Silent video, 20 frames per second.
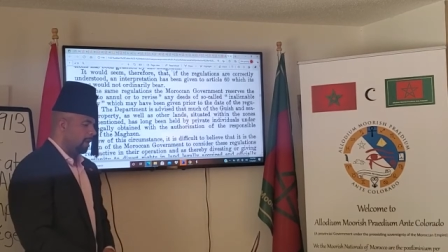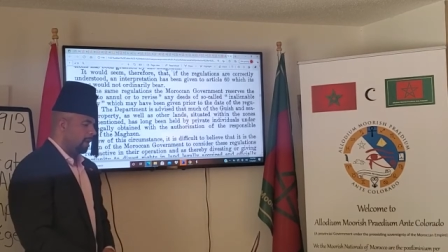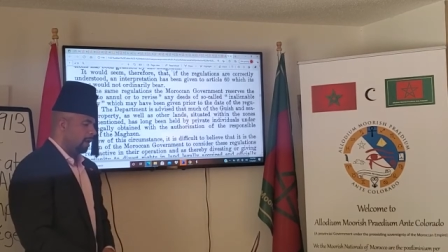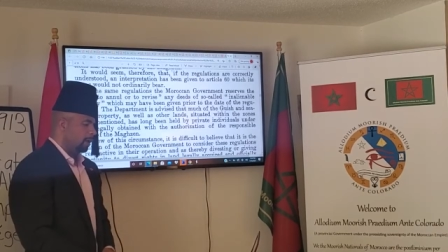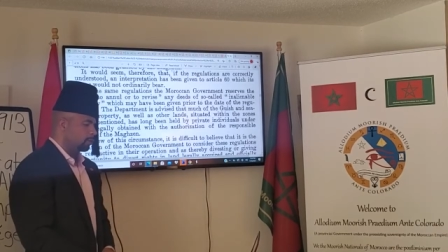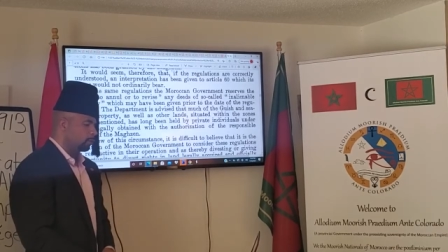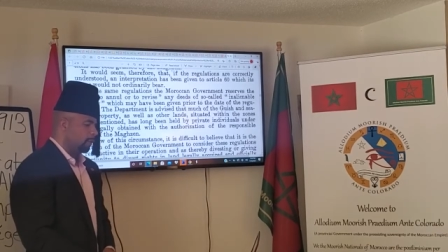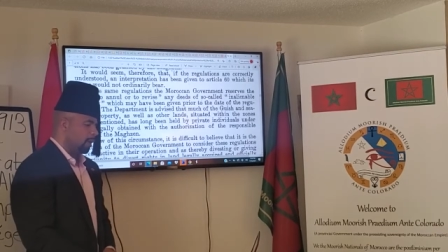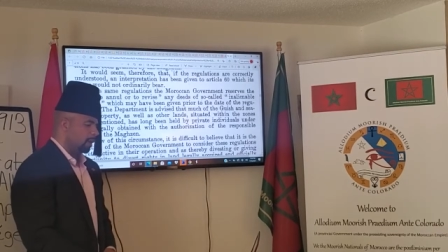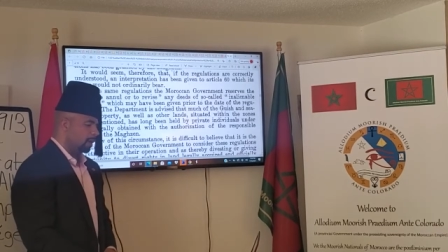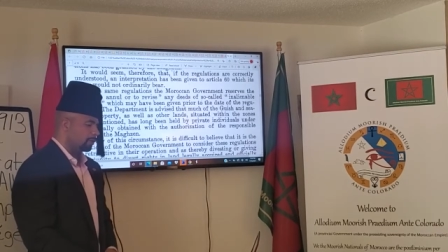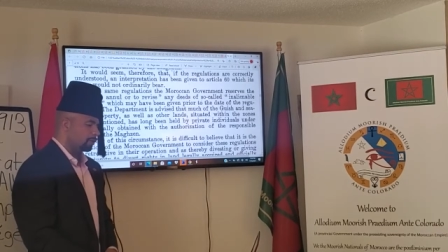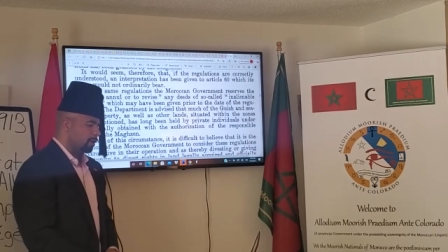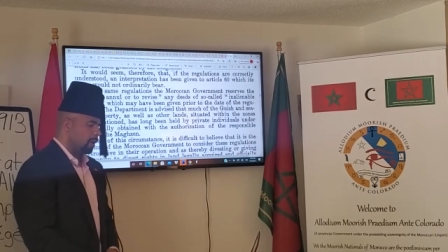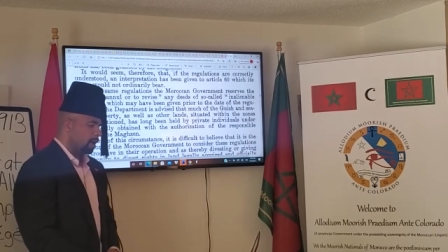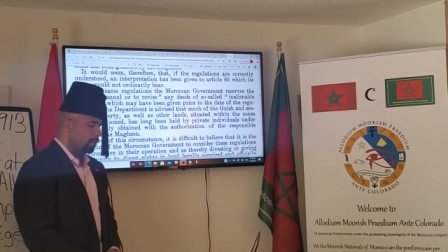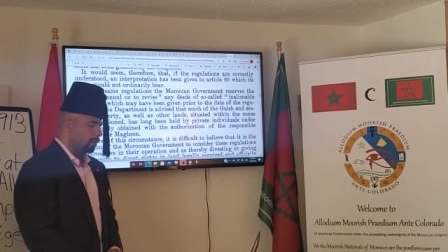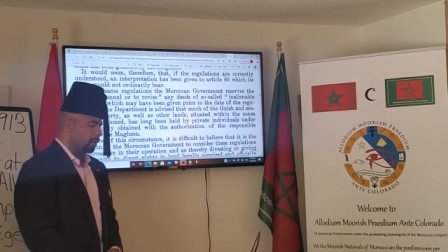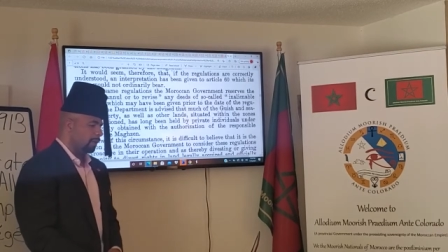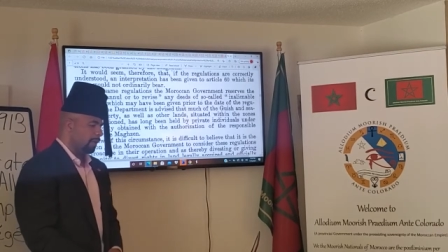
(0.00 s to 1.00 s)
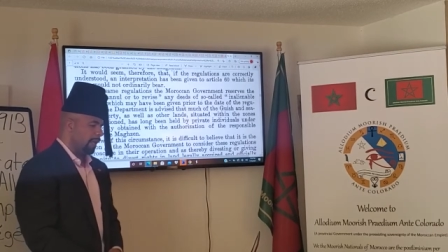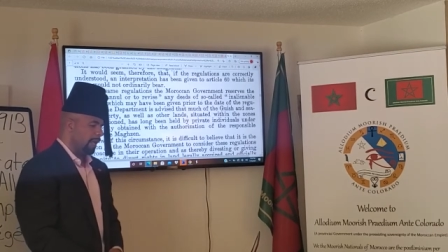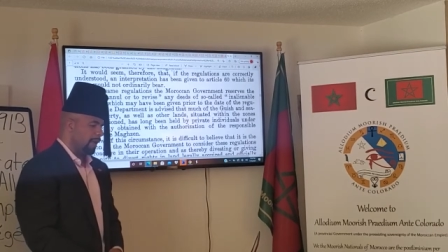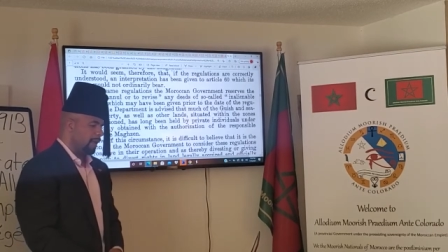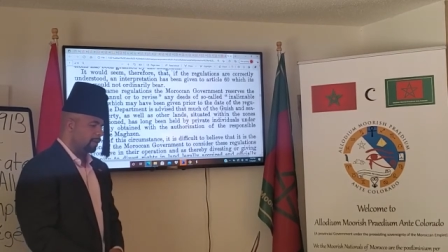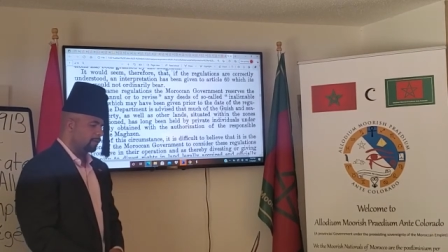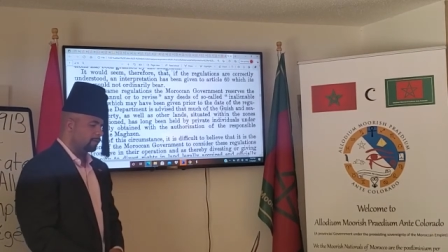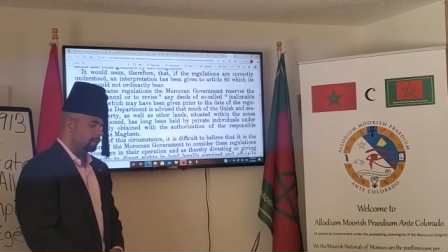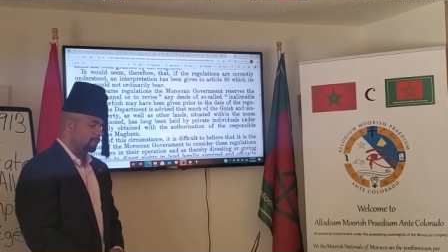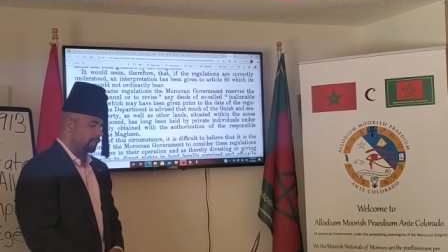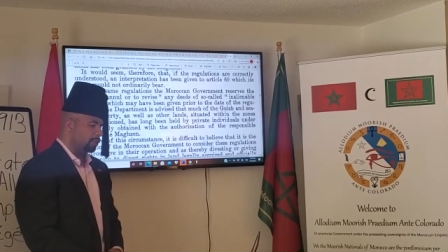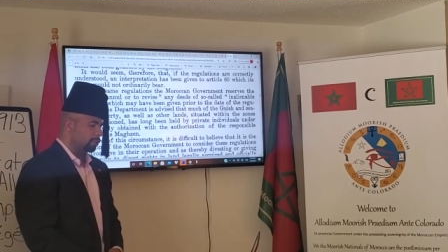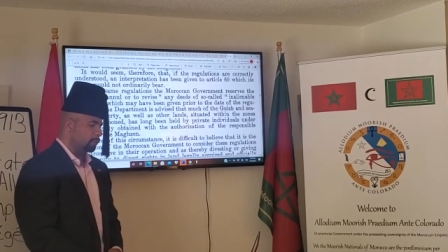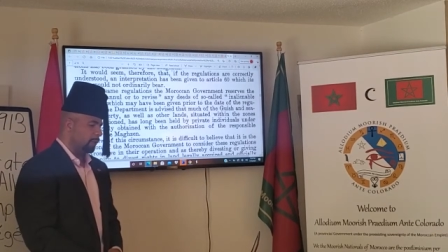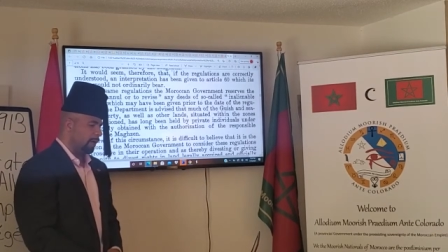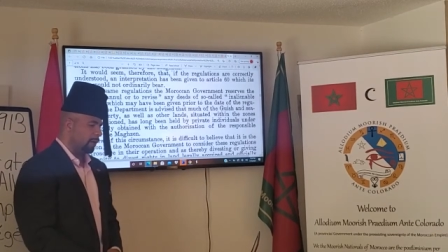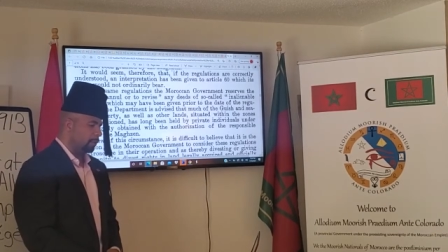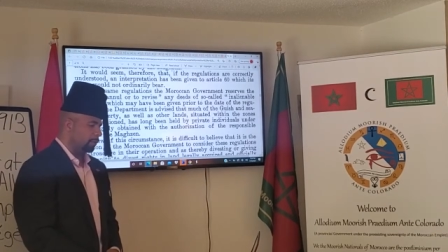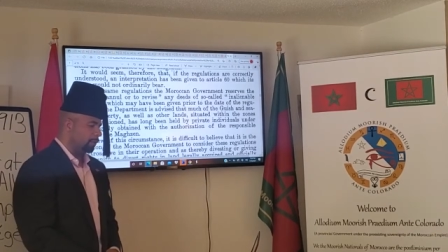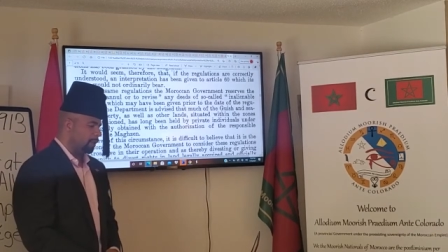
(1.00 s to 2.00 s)
as well as other lands
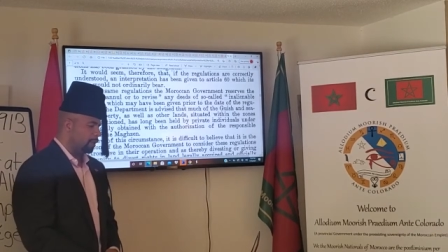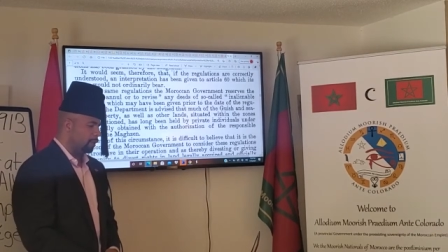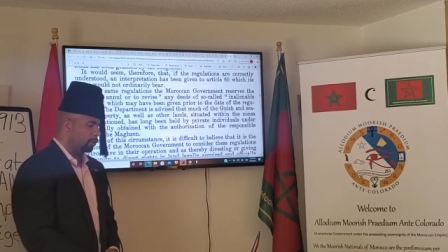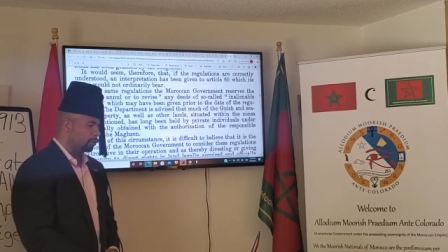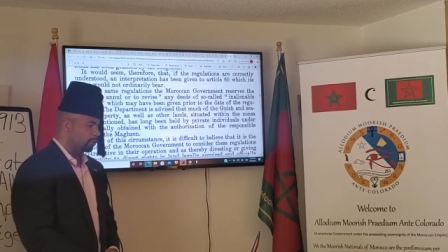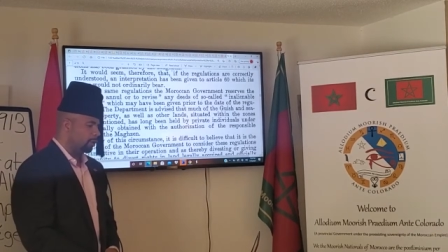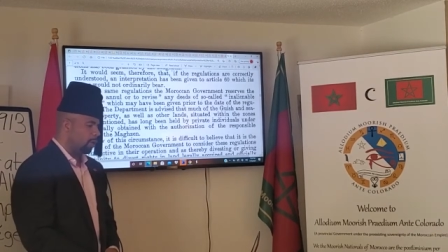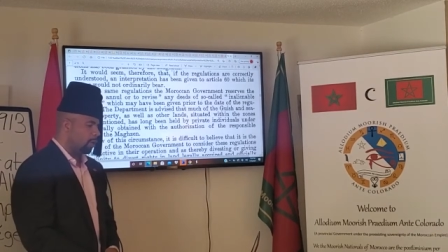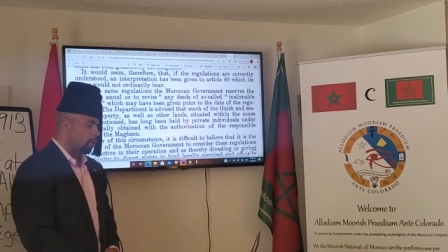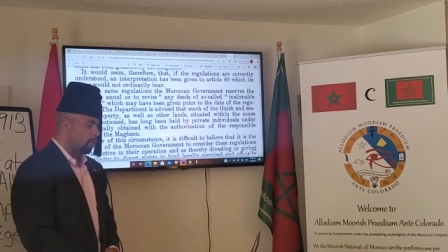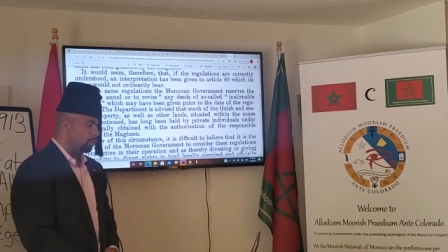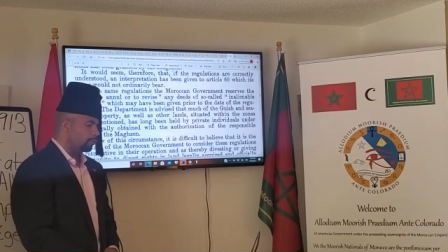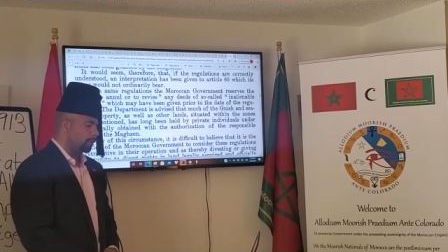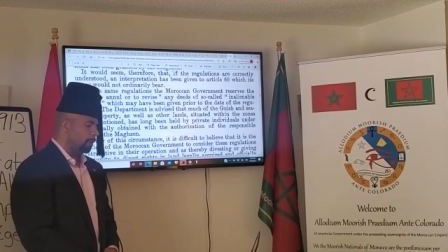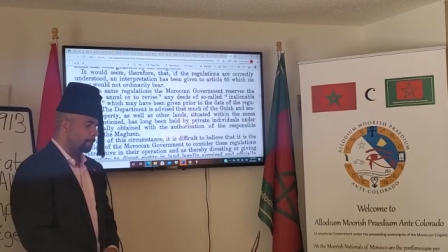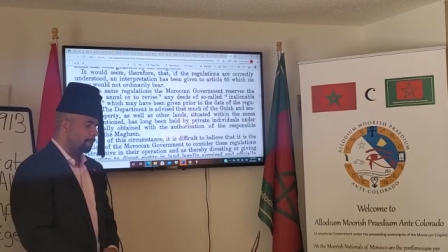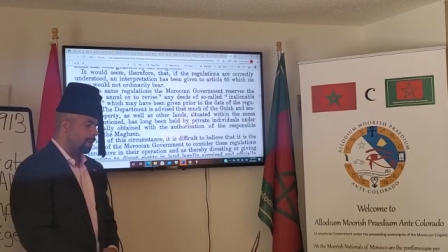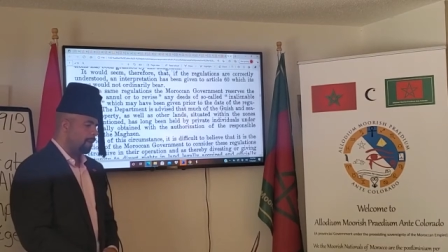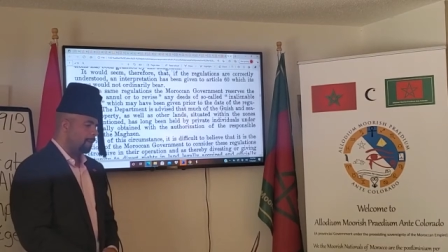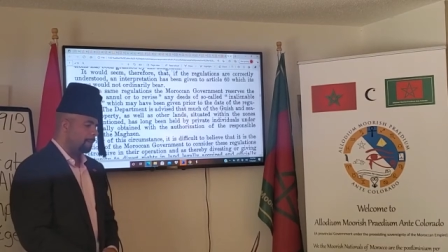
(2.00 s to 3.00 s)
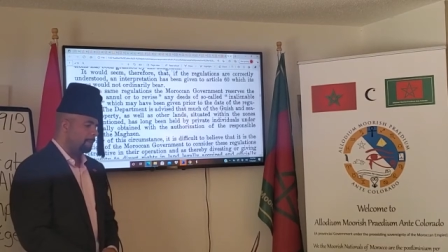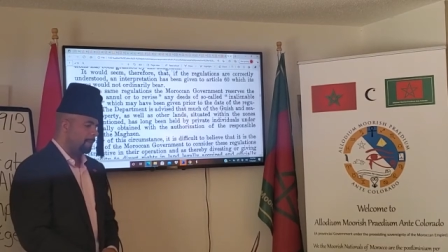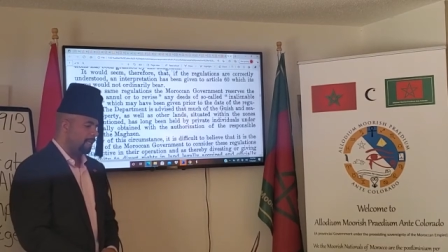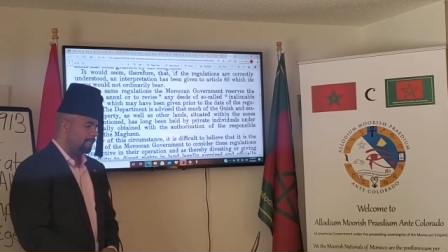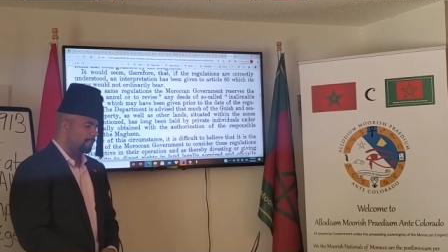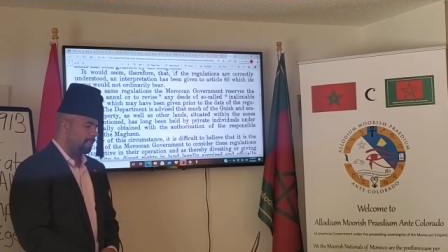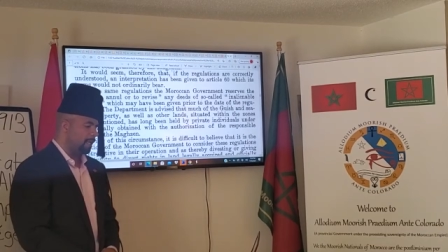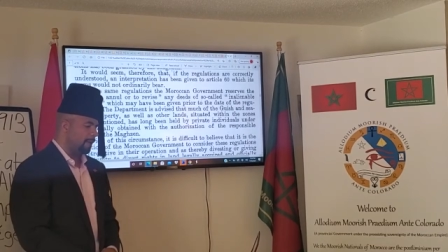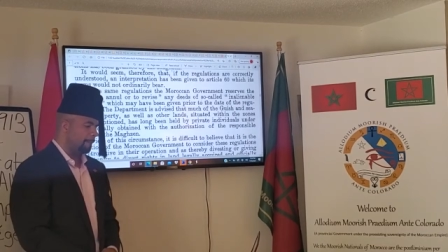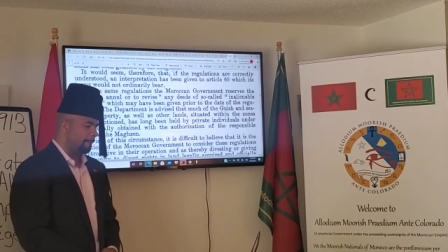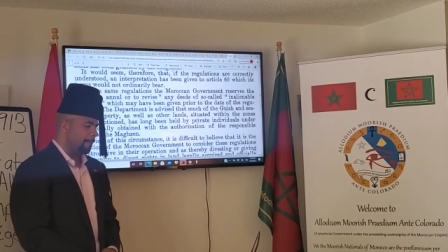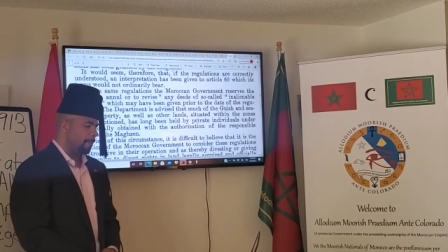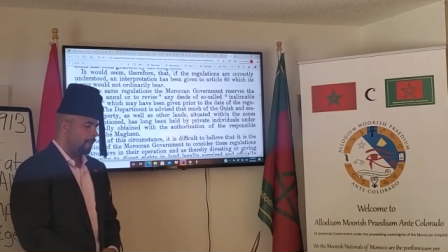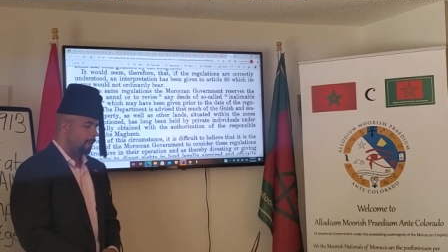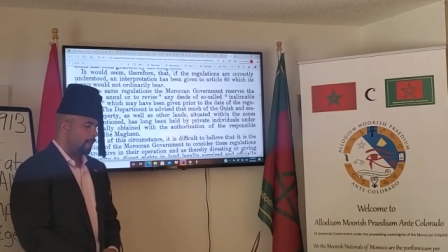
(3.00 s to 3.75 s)
situated within the zones above mentioned,